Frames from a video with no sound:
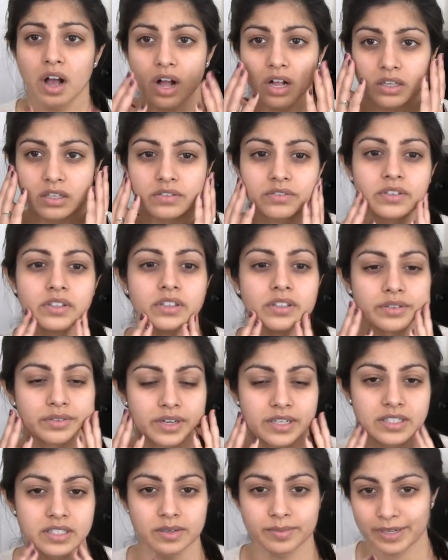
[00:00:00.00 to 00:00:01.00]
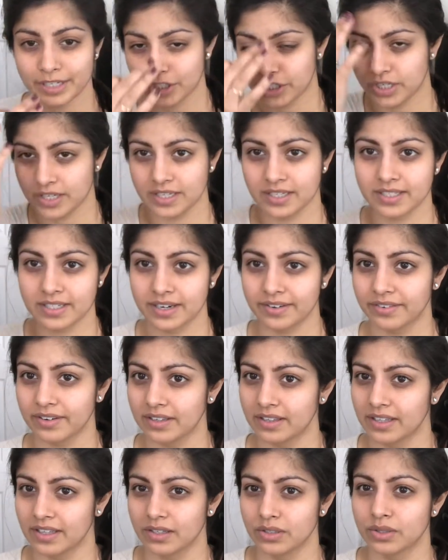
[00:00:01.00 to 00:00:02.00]
all over the rest of my cheeks and
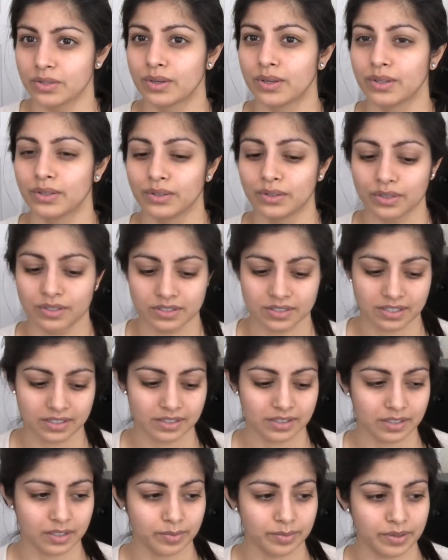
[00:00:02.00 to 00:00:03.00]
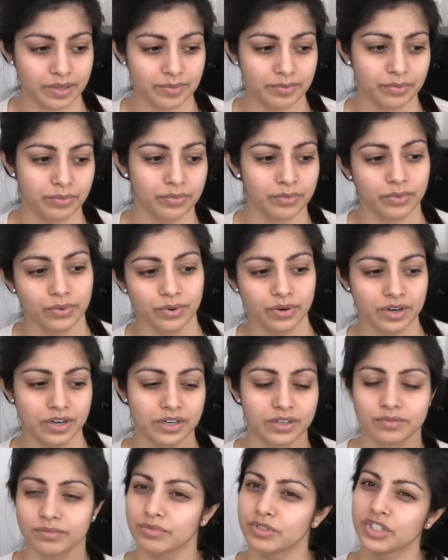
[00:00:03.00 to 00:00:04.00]
everything, so it looks a little bit
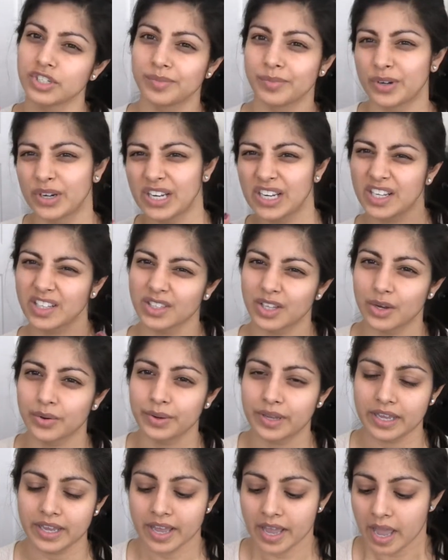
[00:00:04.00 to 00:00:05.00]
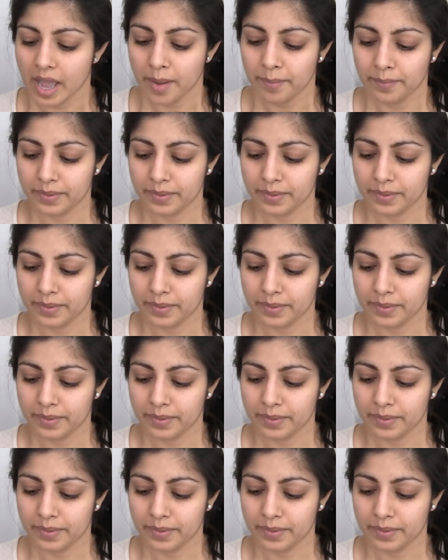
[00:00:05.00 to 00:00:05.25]
more shimmery, glowy,